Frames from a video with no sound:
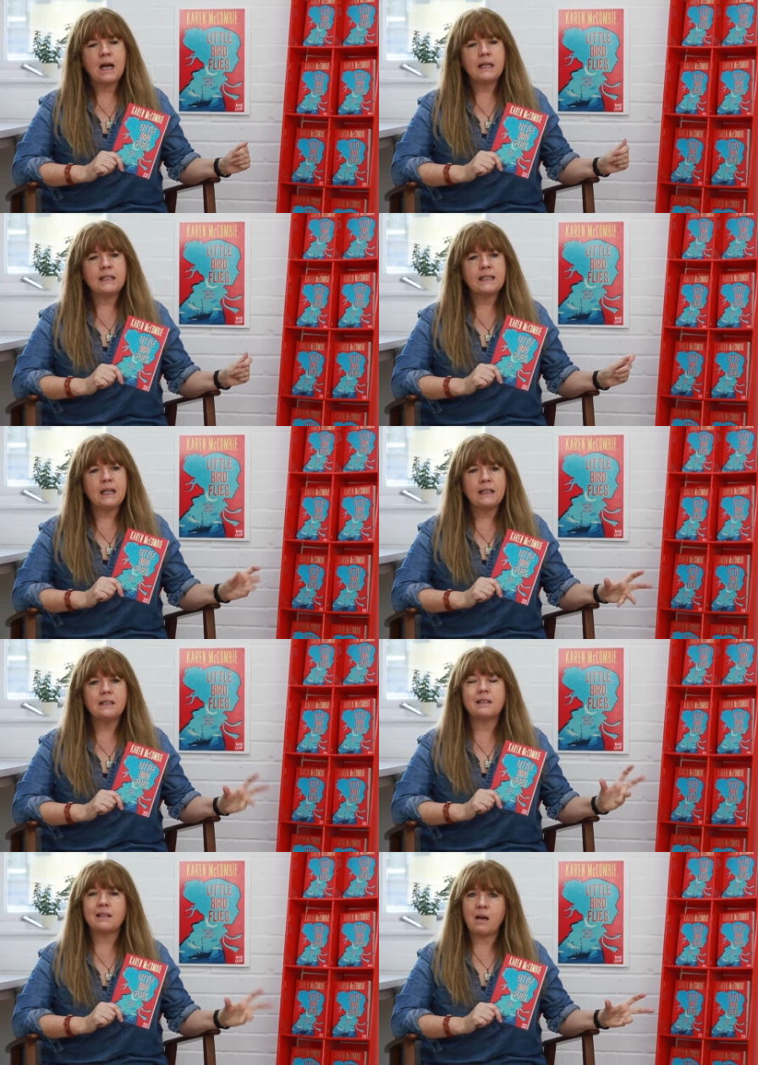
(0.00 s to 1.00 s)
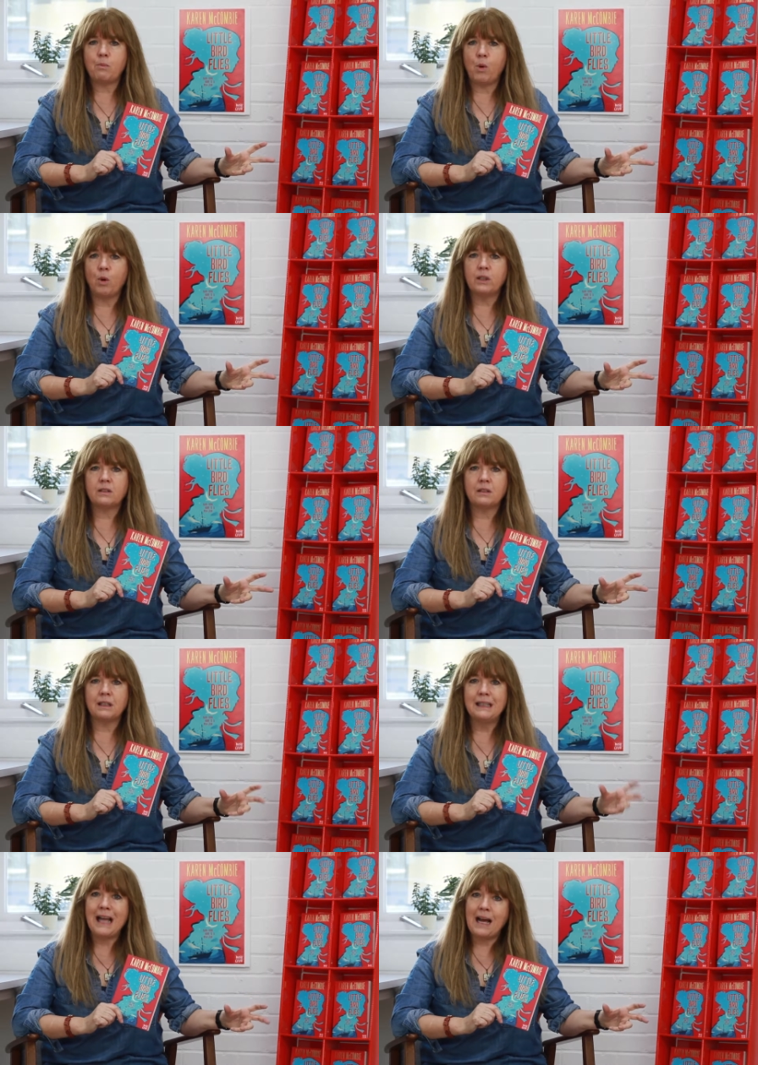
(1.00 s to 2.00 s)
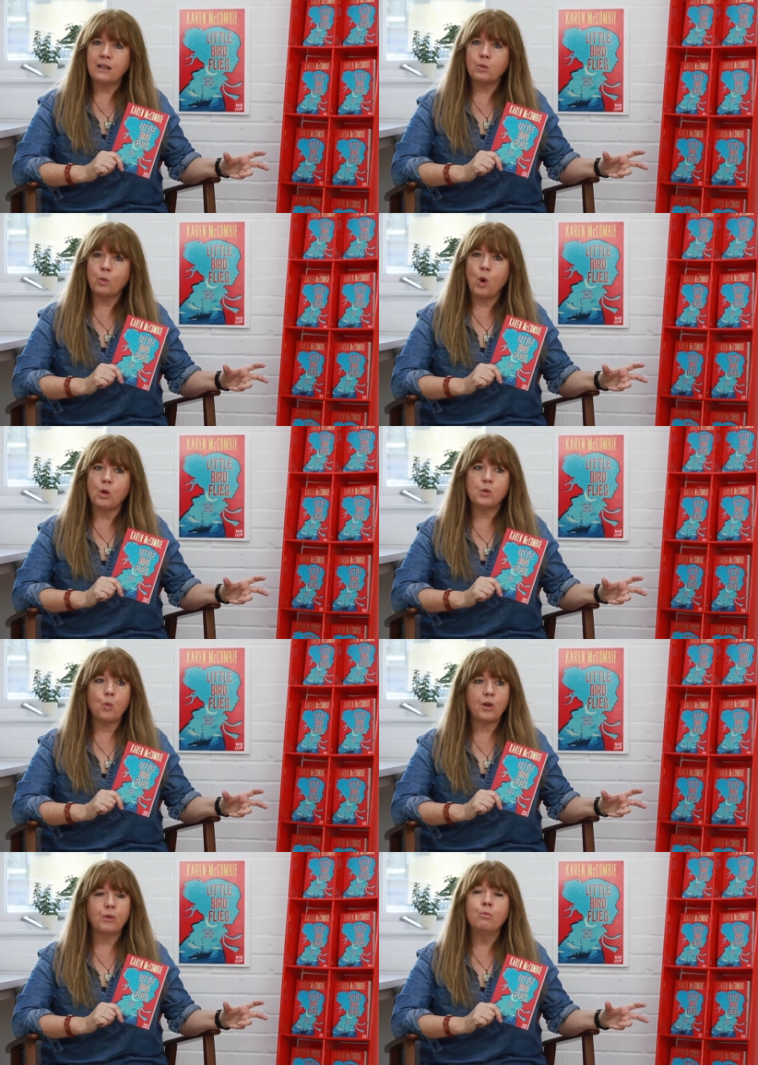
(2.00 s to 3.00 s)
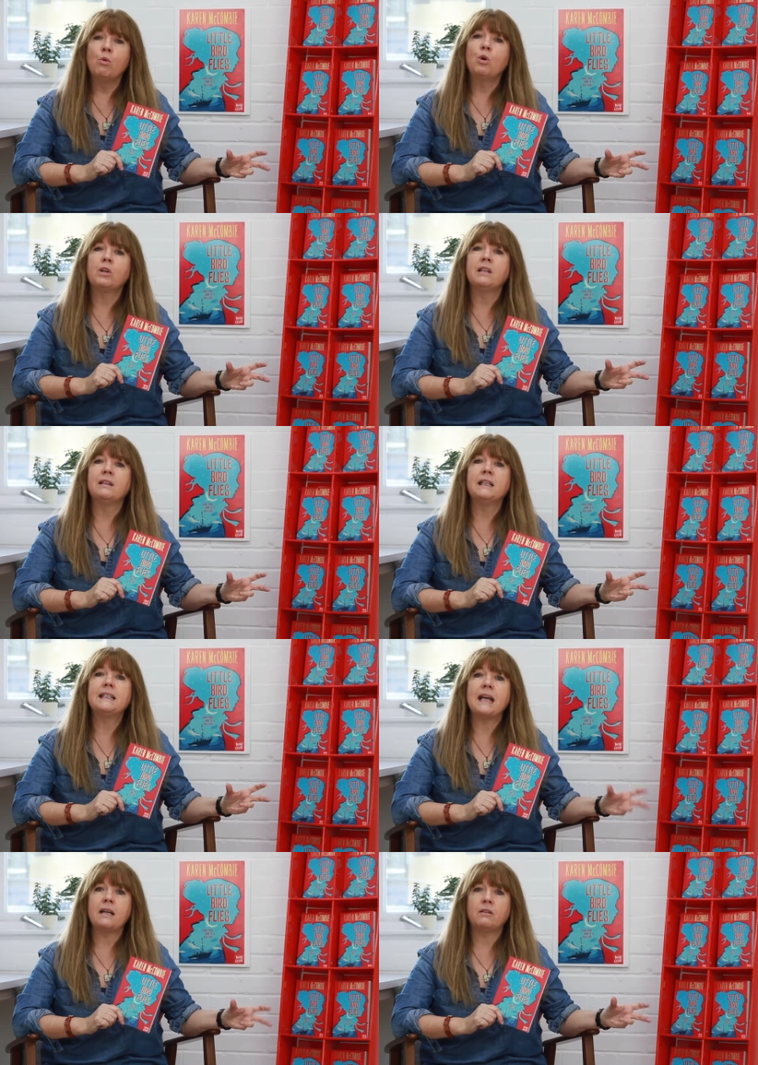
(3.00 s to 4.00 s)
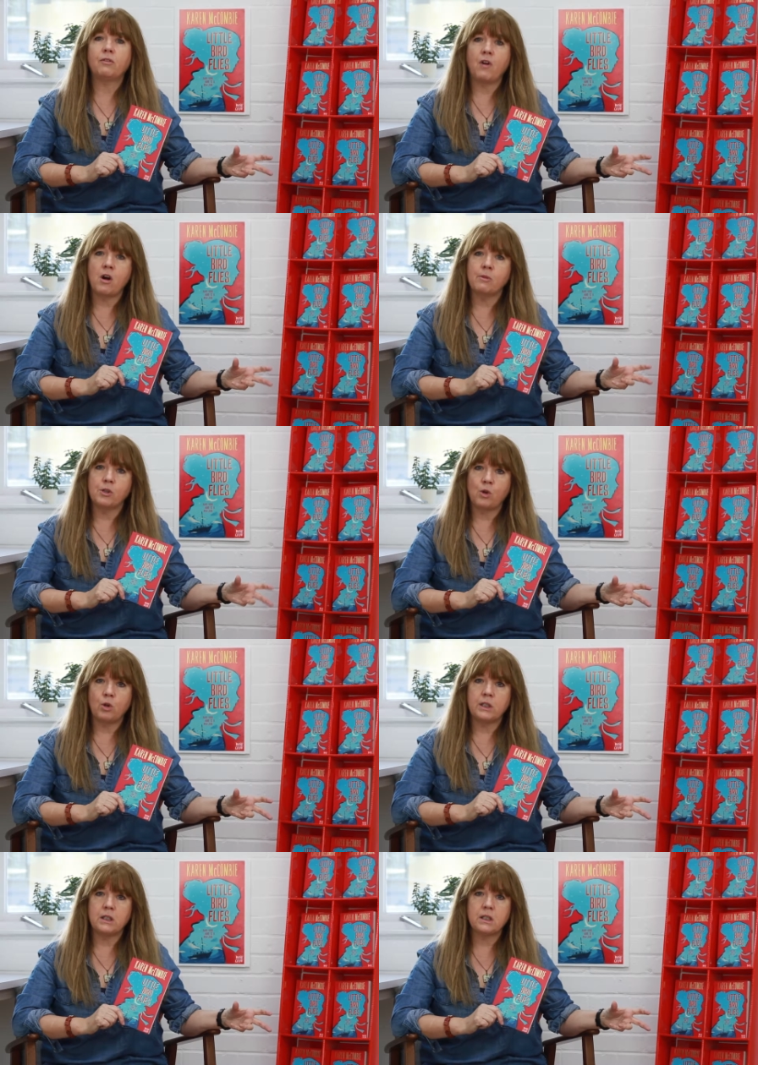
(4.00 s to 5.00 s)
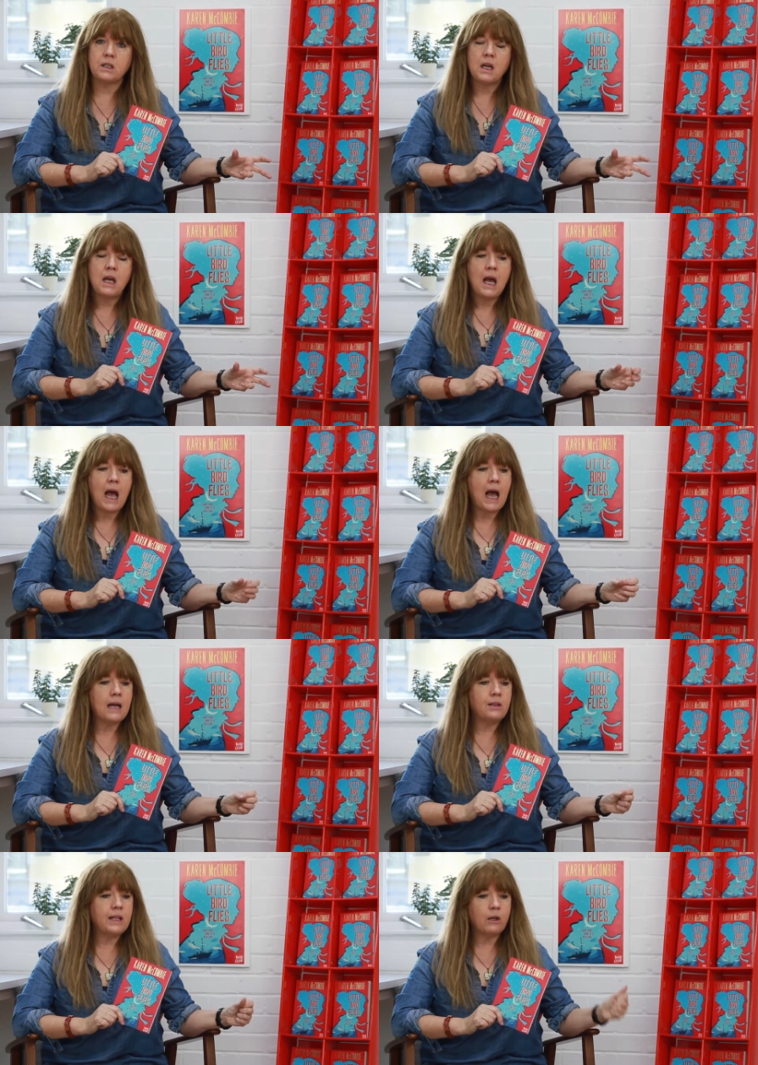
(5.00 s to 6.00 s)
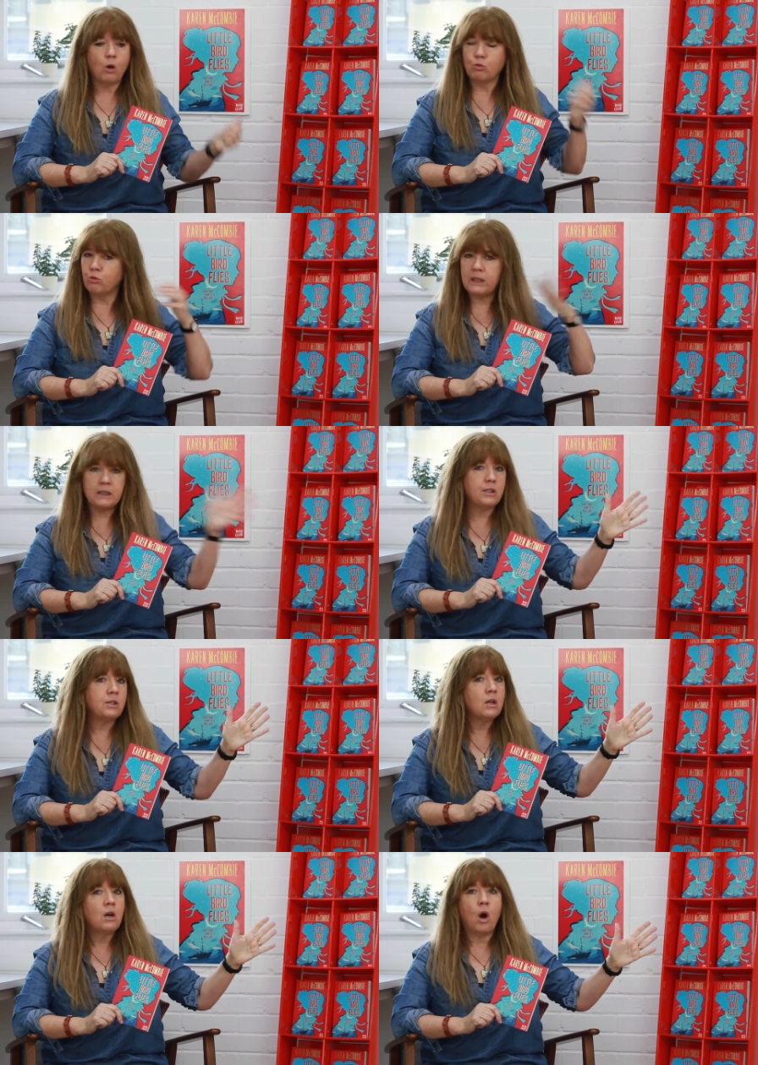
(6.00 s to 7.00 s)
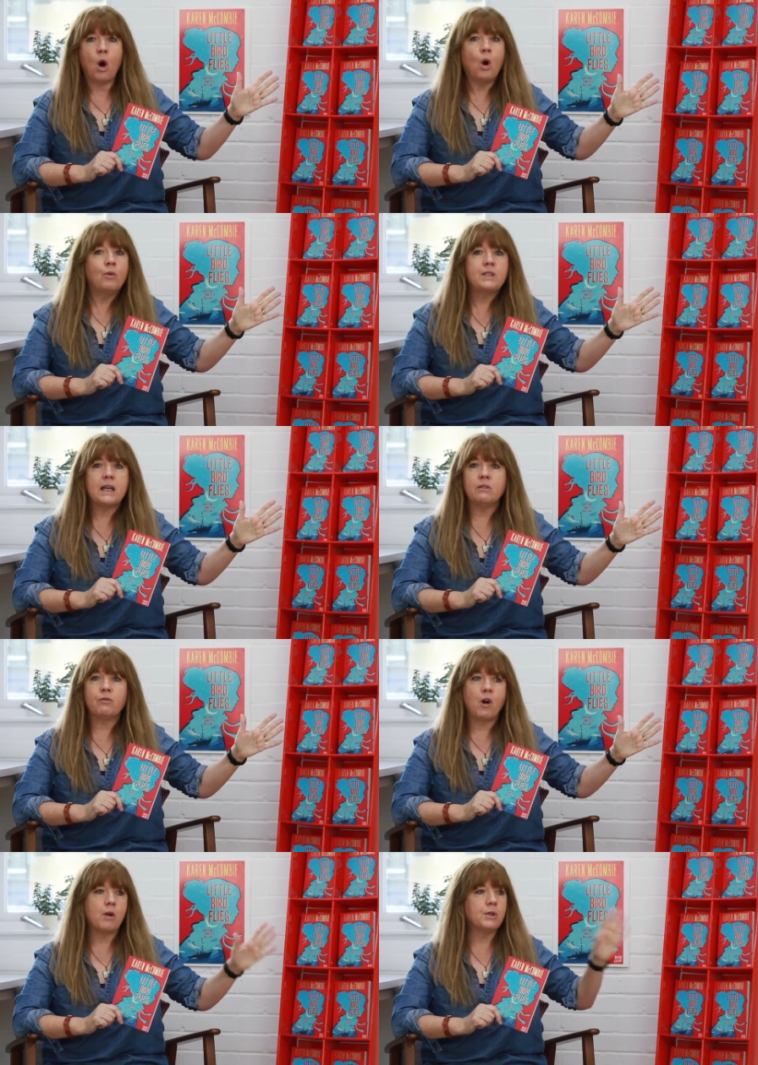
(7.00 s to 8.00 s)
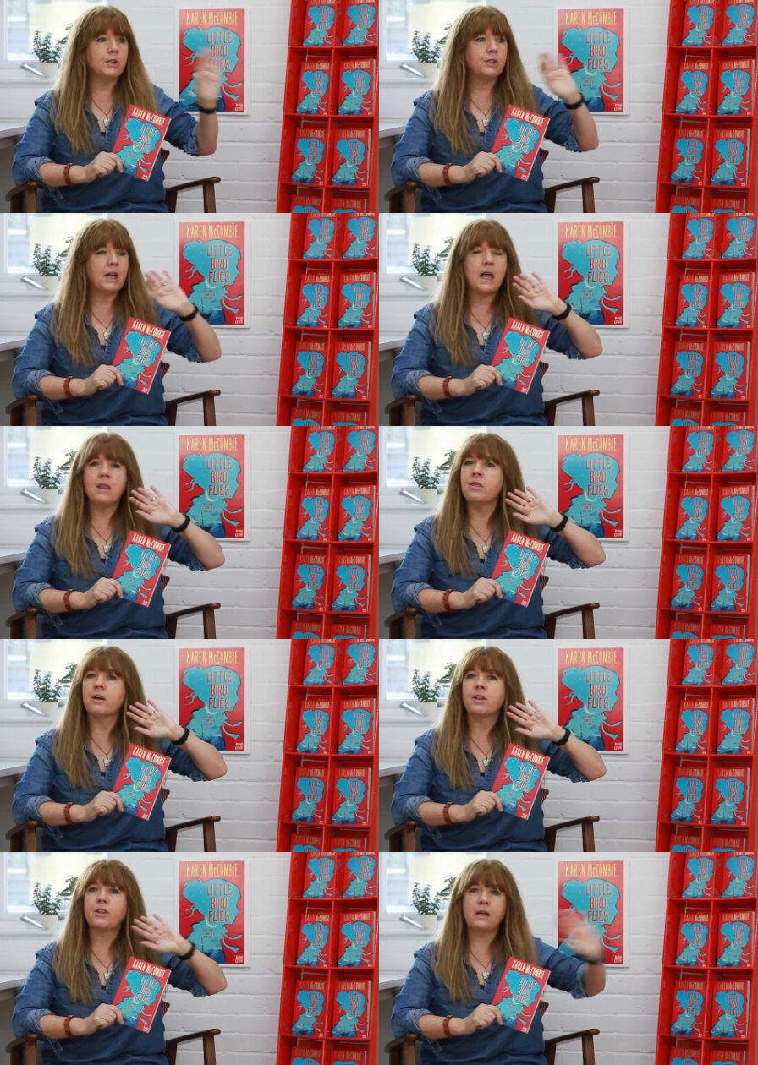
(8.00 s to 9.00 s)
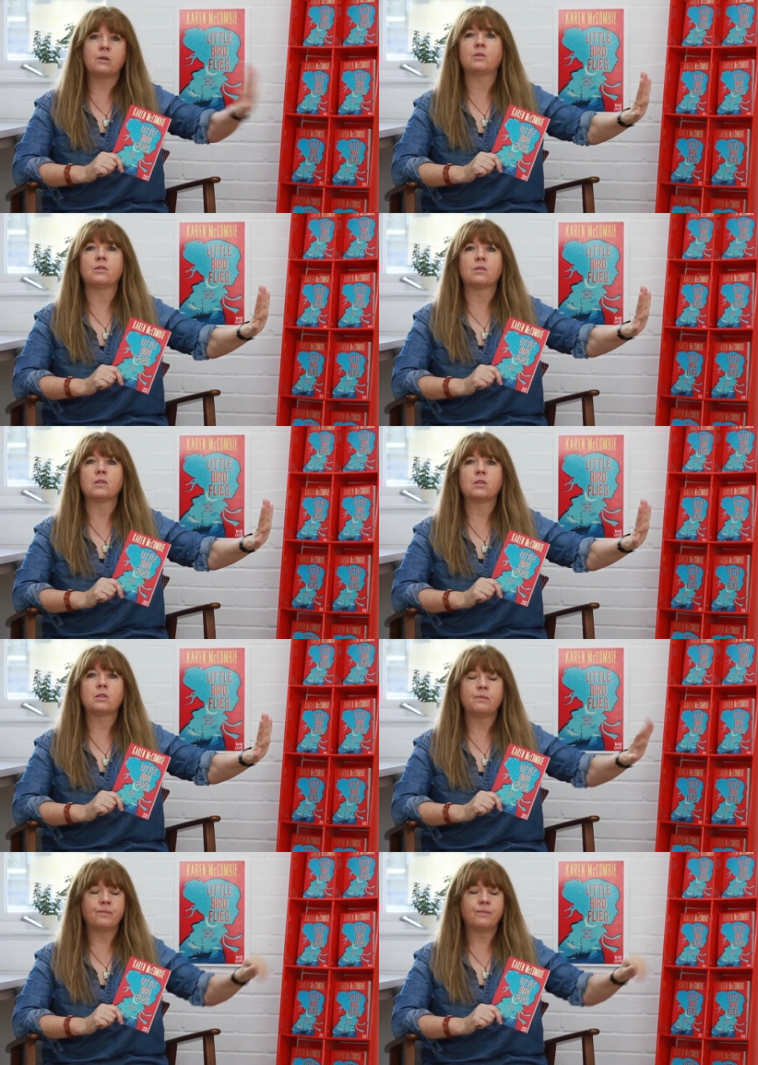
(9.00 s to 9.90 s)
decided at that point that the land was worth more than the tenant farmers on it, and they got rid of tenant farmers in their thousands.